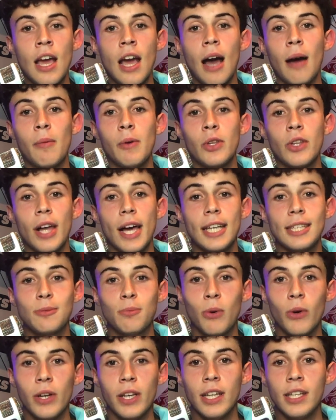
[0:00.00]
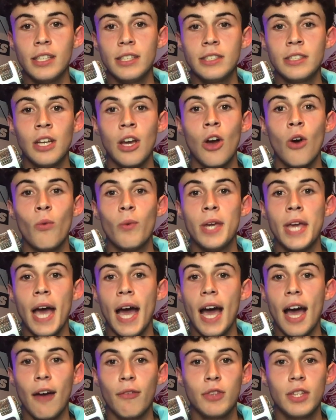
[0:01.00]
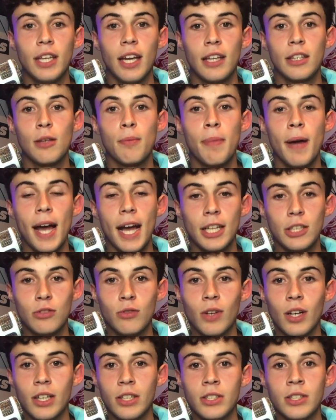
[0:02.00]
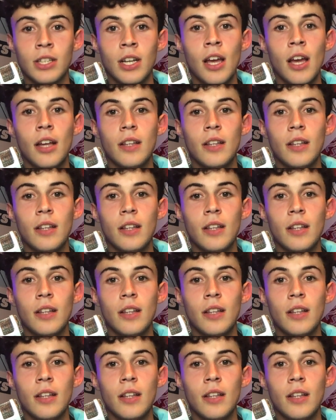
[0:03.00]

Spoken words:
And my last point is we have to get the pass rush.